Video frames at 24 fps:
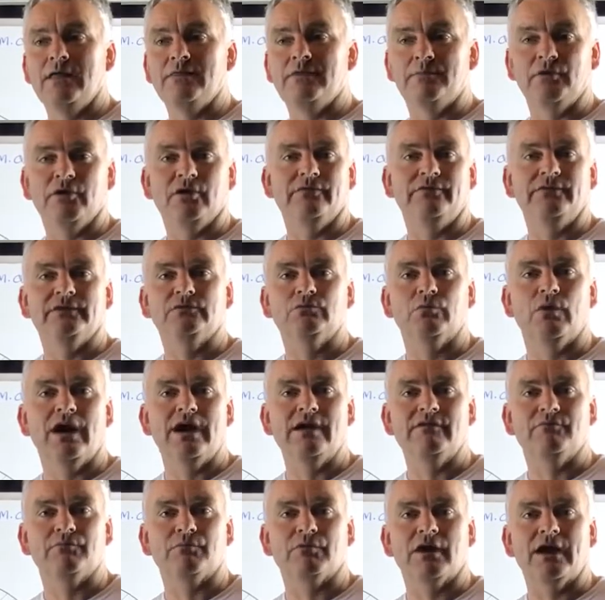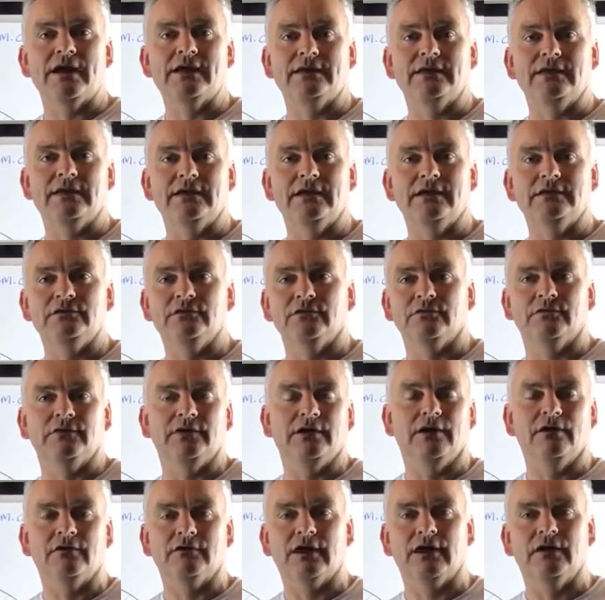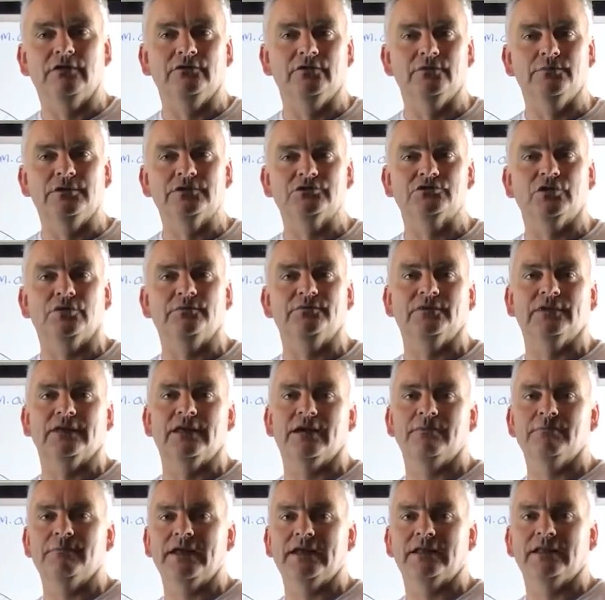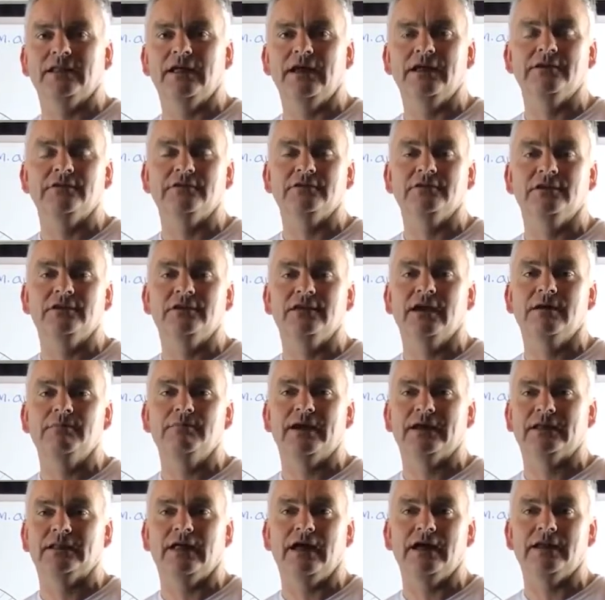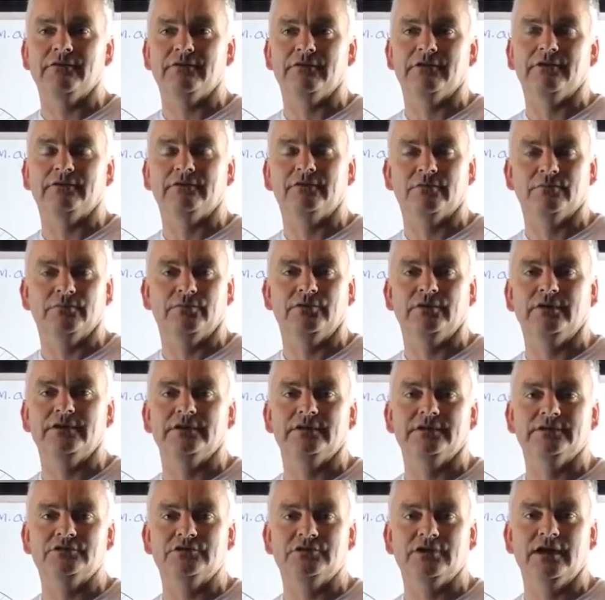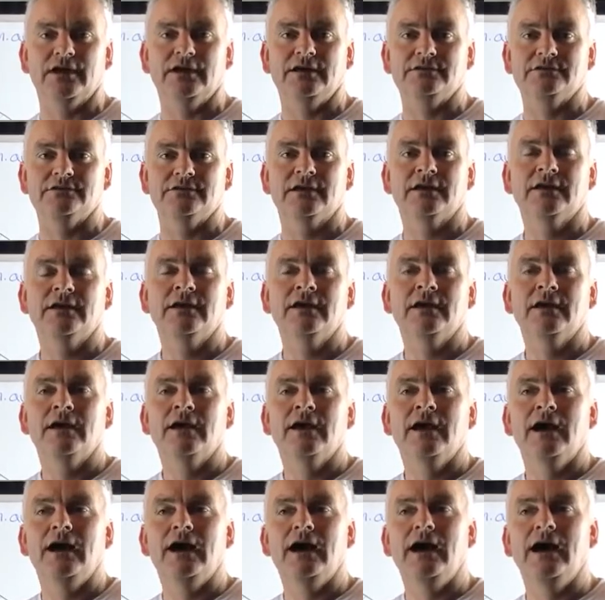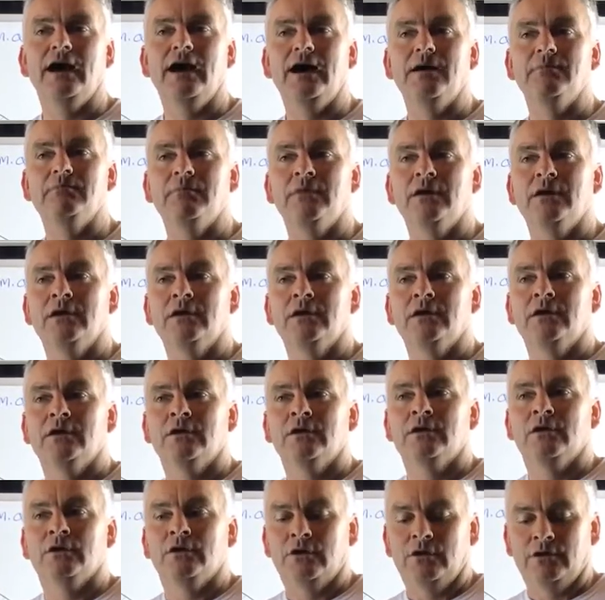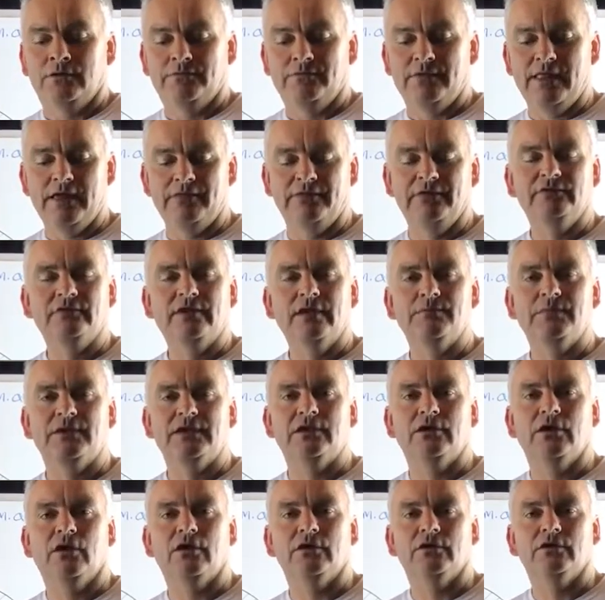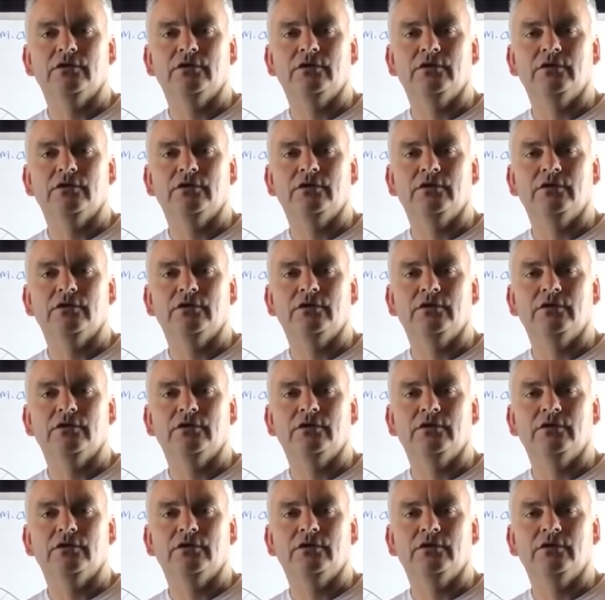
the perfect wave breaking, and you'll think, I'll go and do my jobs and come back later. And you can come back later and it's completely changed. Now this can be